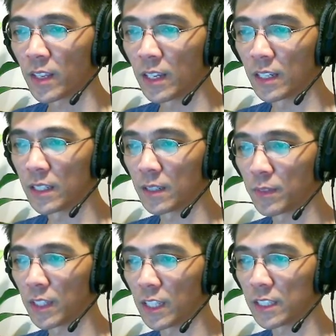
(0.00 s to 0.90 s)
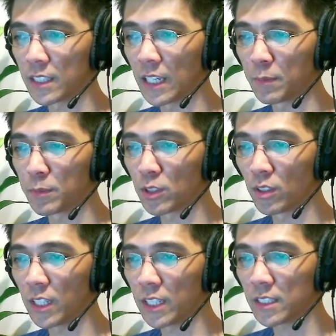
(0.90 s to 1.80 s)
Then let's add him to the
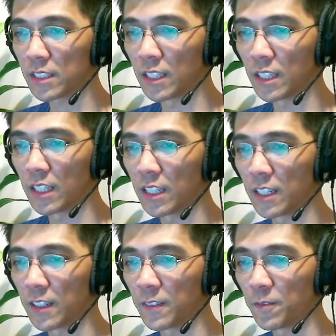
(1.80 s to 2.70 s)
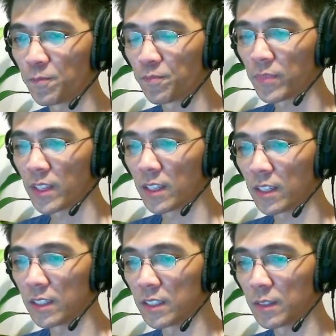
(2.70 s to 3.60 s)
list. And then
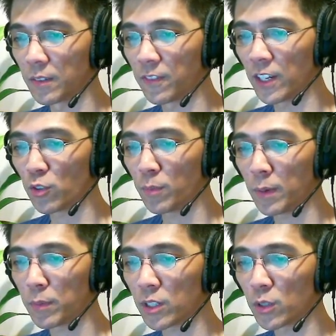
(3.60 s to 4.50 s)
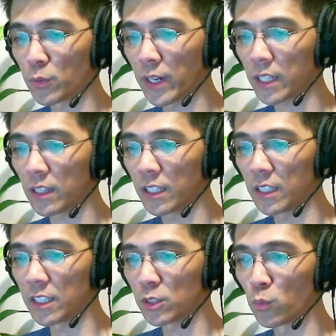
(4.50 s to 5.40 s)
if I remember correctly,
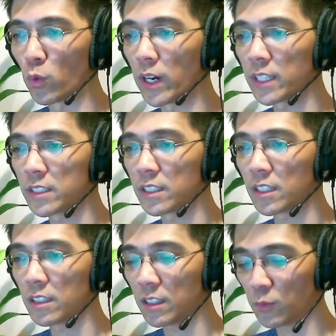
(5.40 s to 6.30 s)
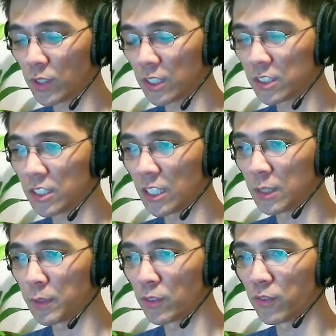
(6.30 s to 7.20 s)
there's Y signal, but let's change
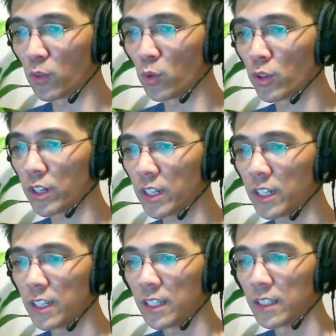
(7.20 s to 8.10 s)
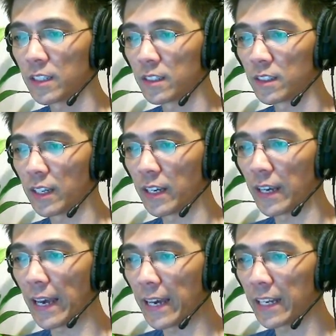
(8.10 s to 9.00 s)
him into 4.
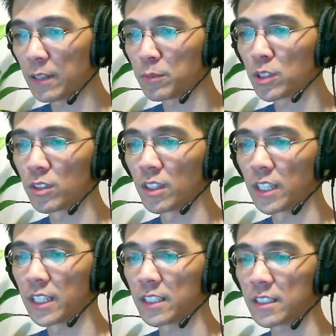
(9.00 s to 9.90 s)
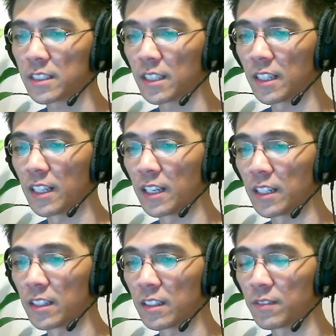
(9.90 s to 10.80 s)
Add him to the list.
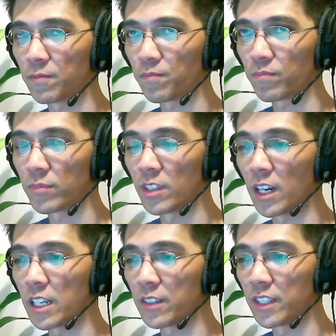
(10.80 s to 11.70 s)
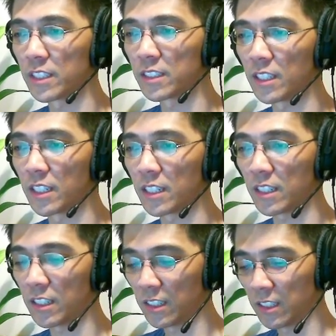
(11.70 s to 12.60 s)
Then Donovan is
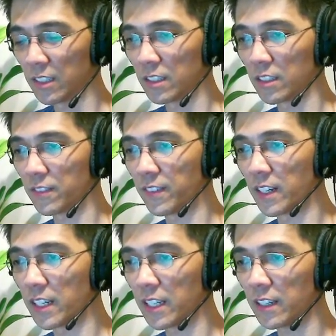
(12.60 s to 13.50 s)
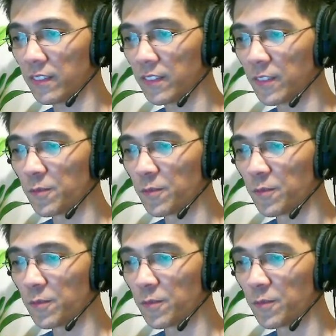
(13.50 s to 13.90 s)
there. 5.